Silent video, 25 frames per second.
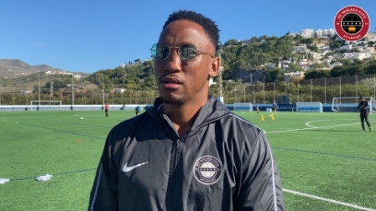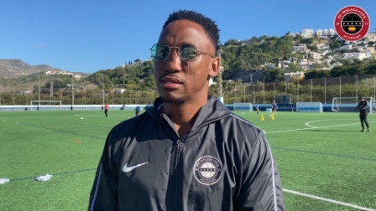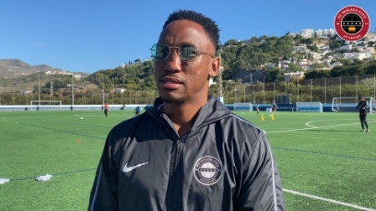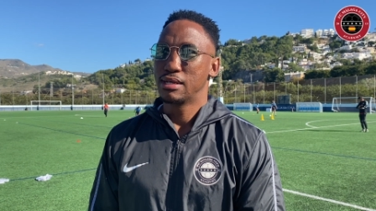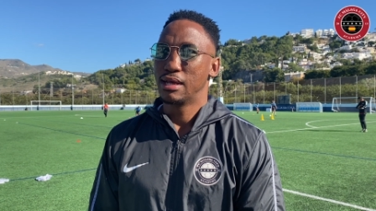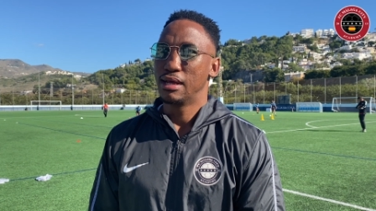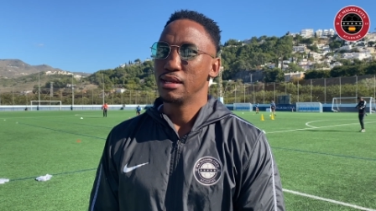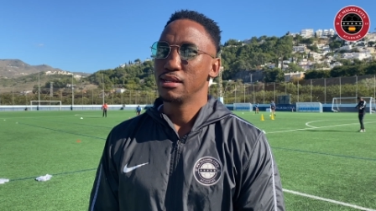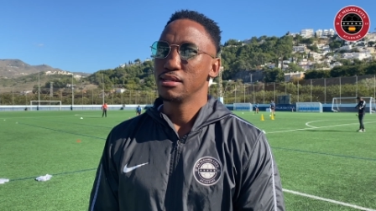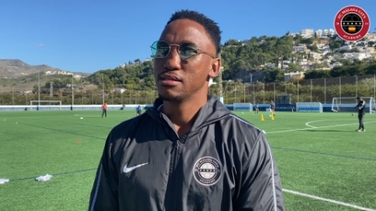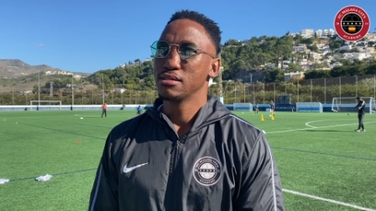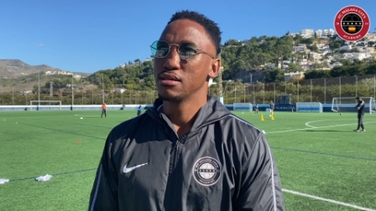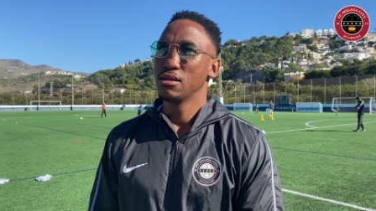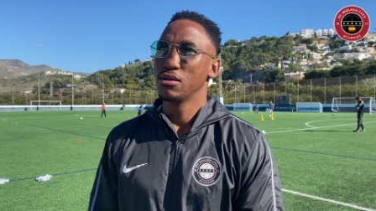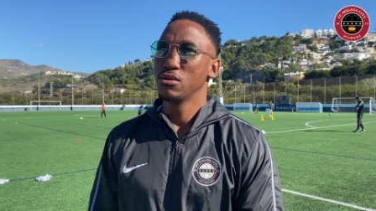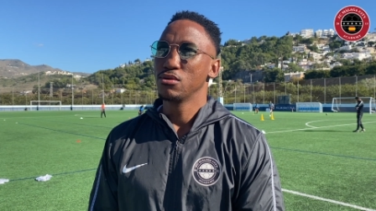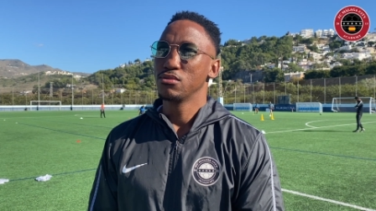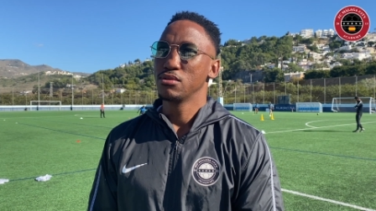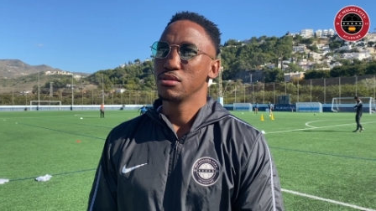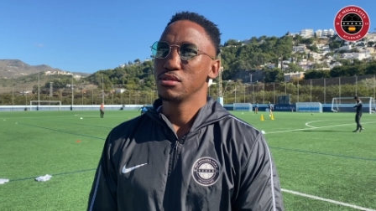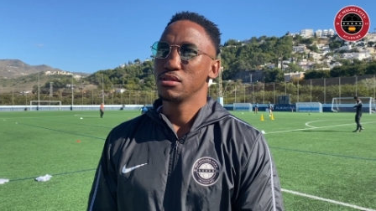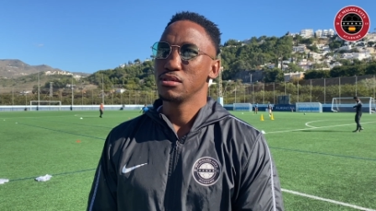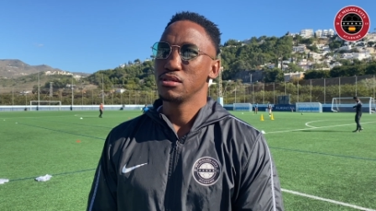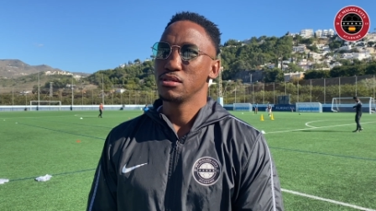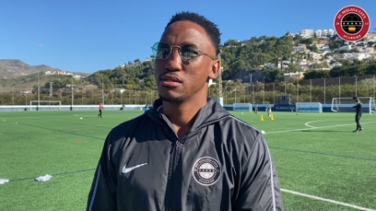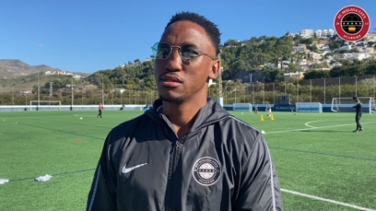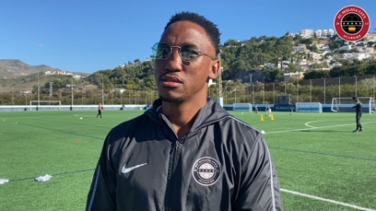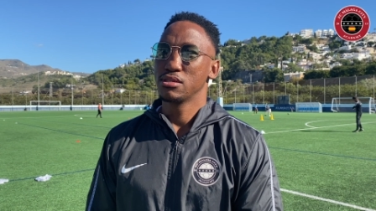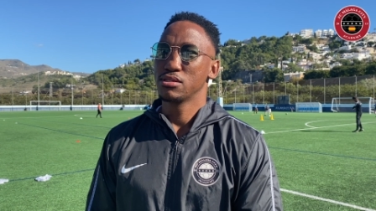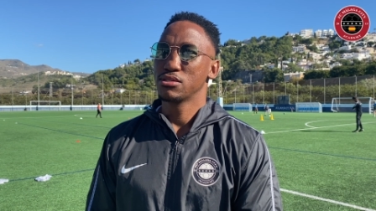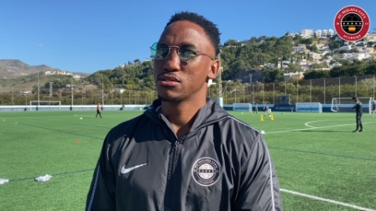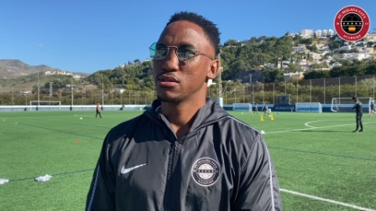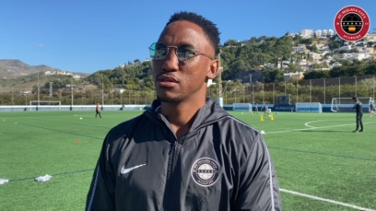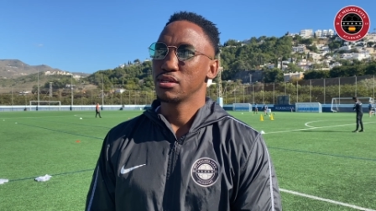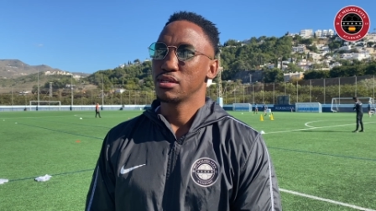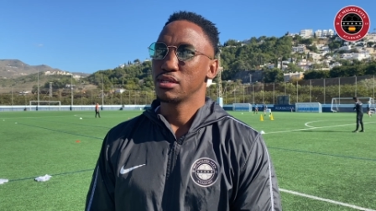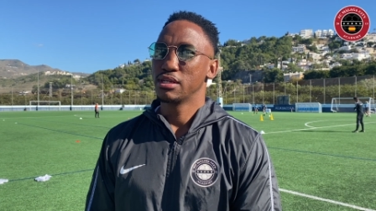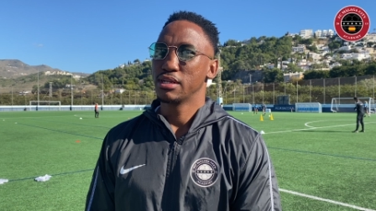Talent alone
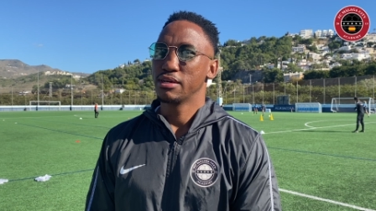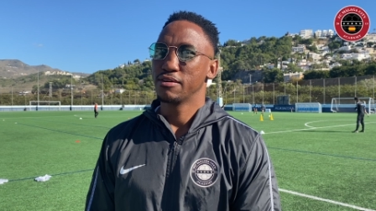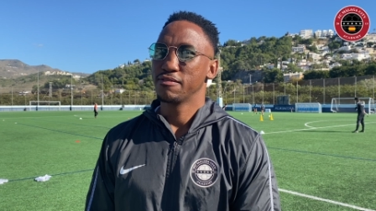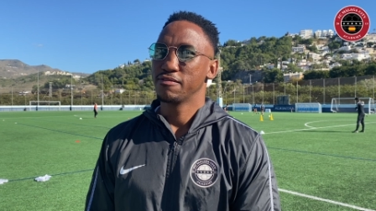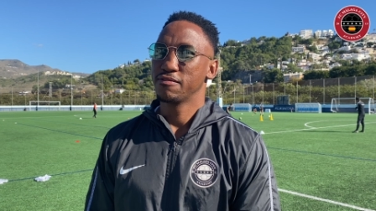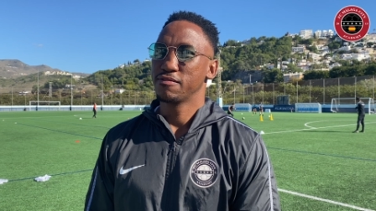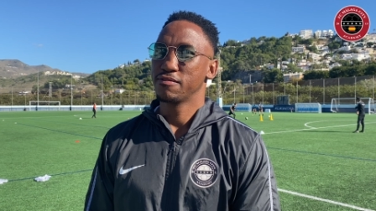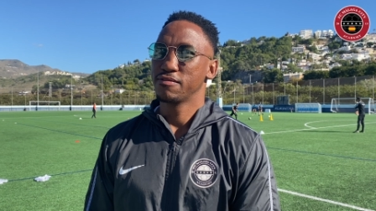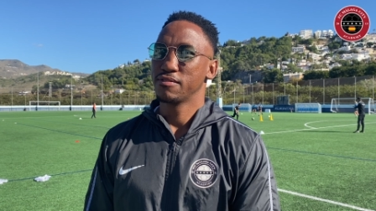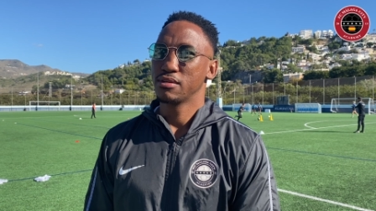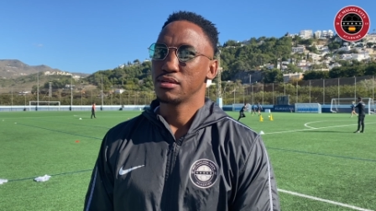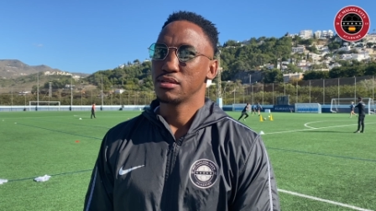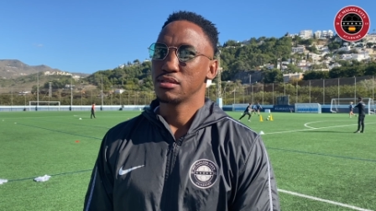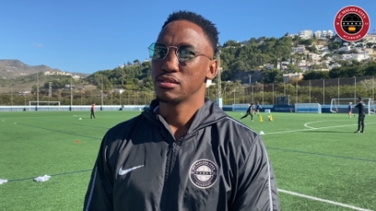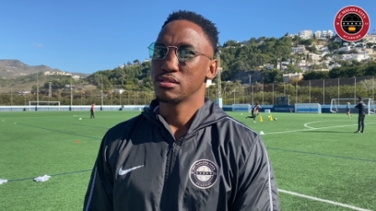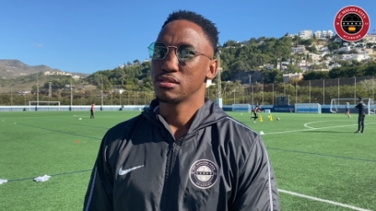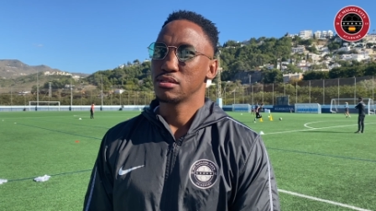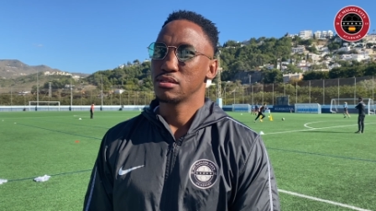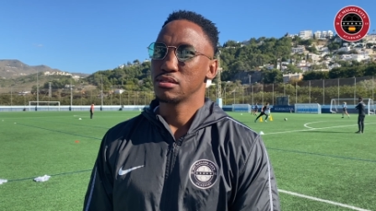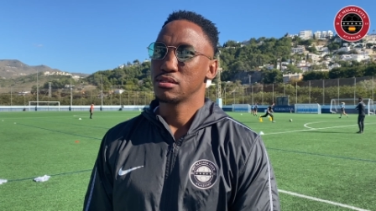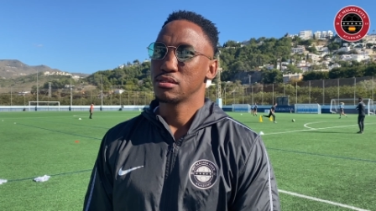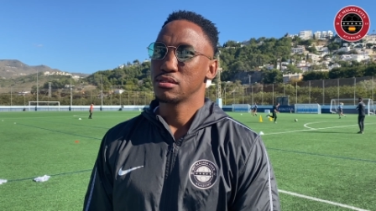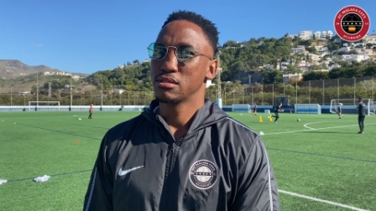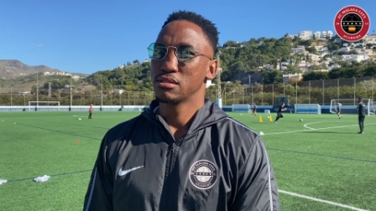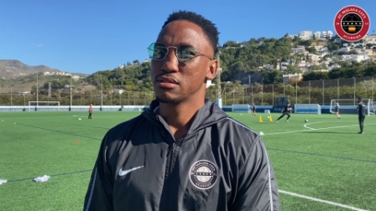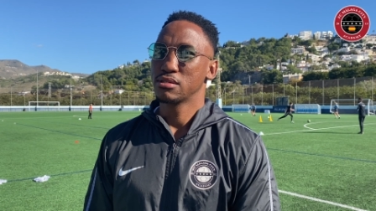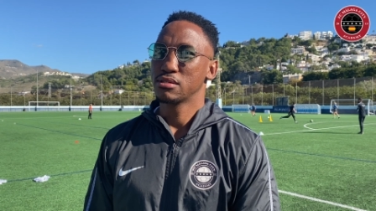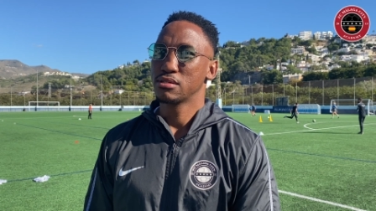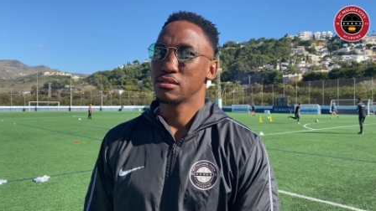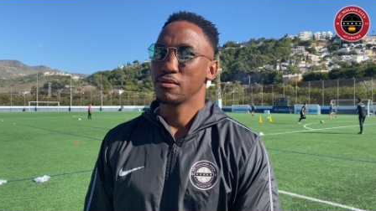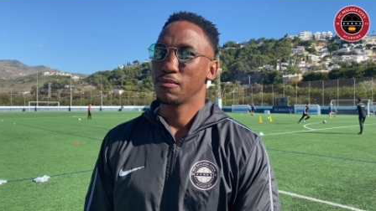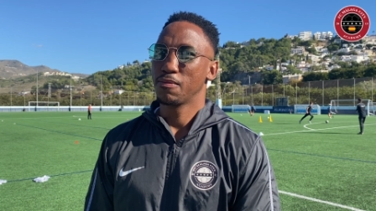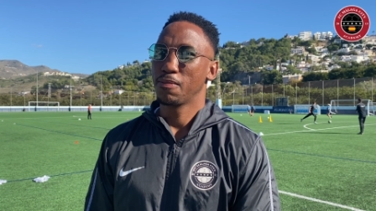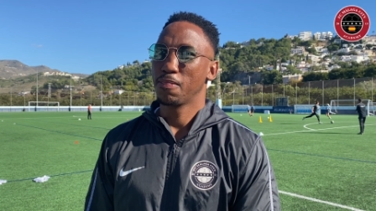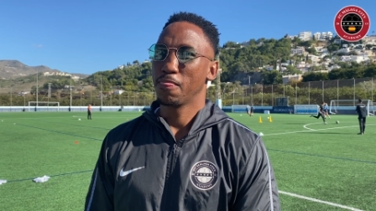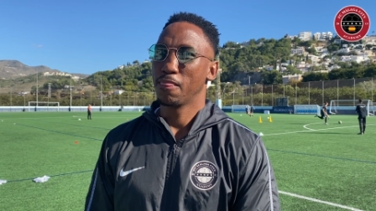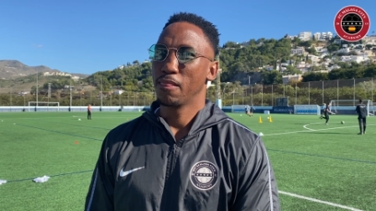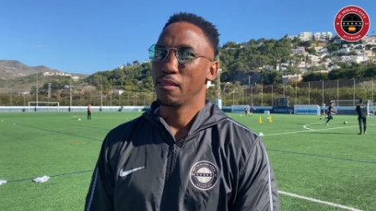is not enough. It, it, it,
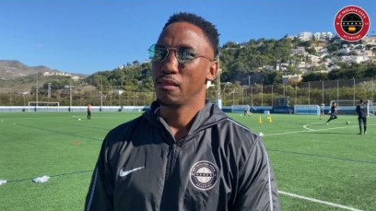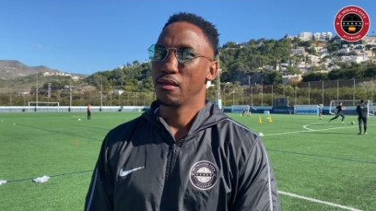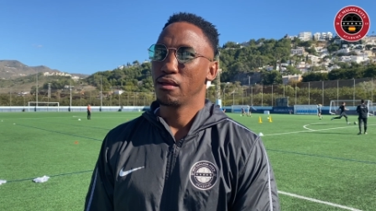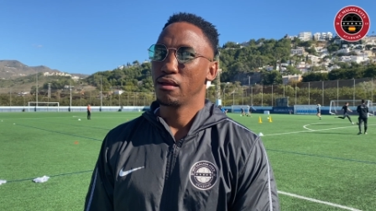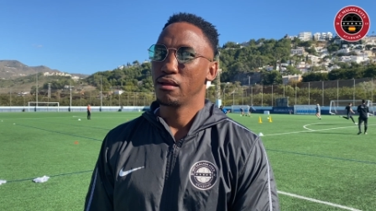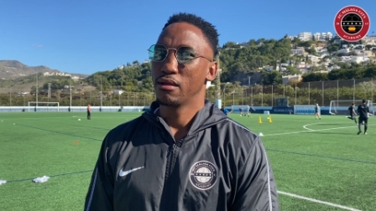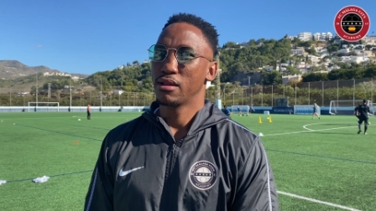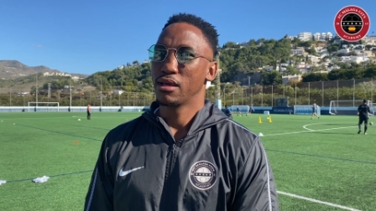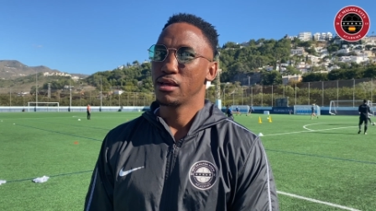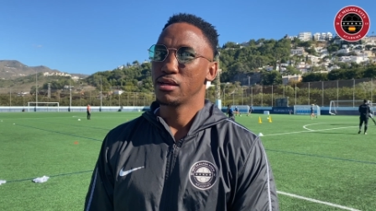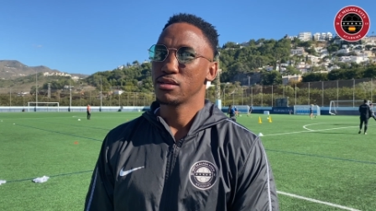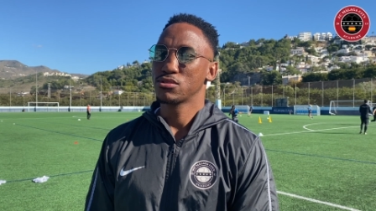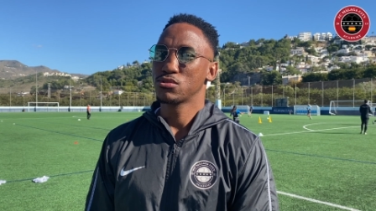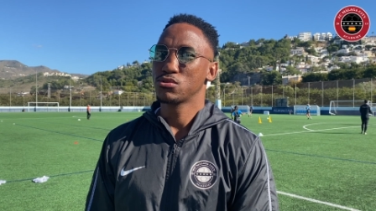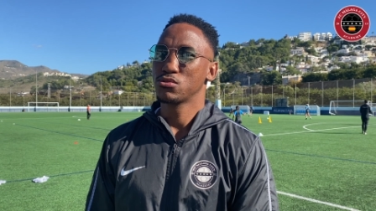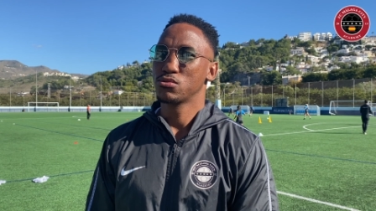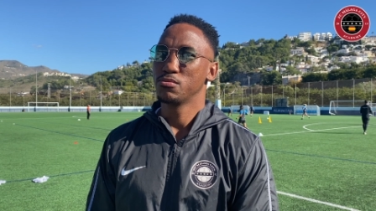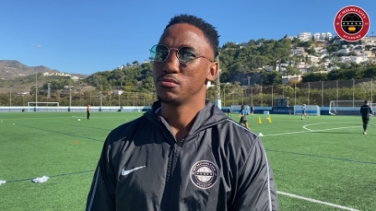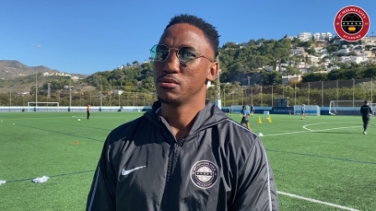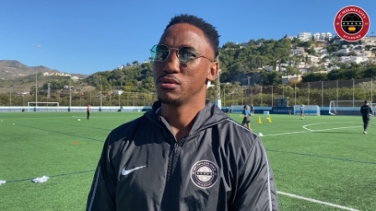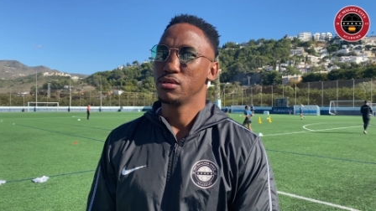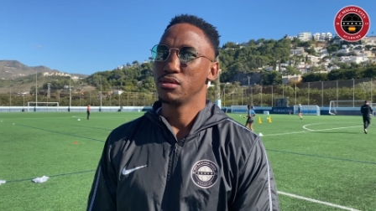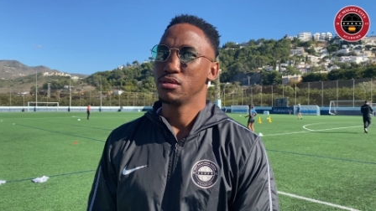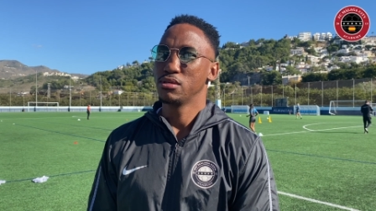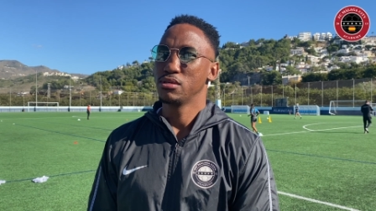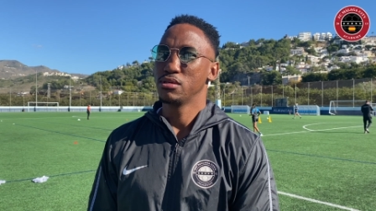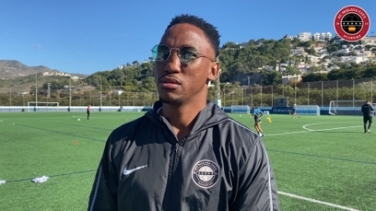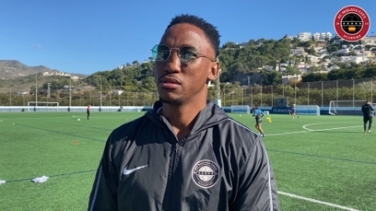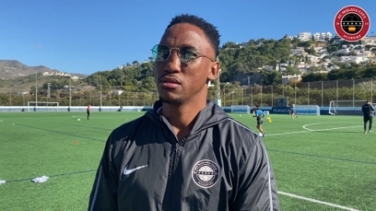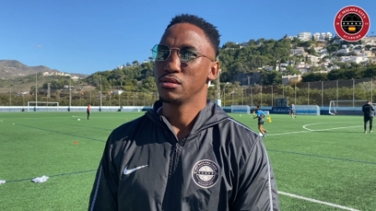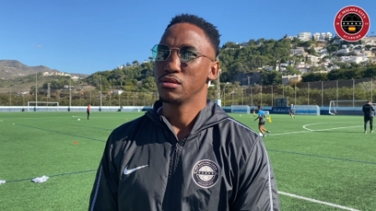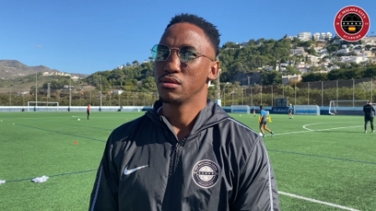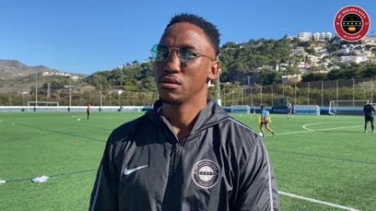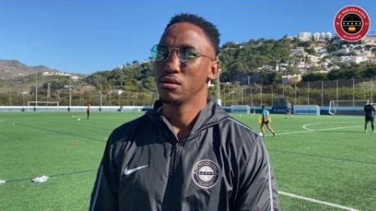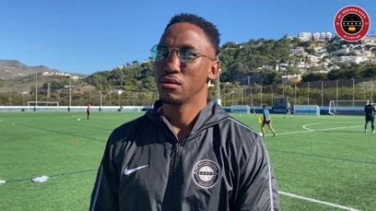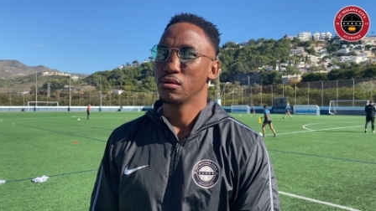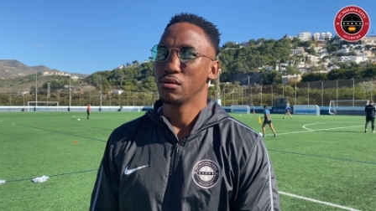it has to be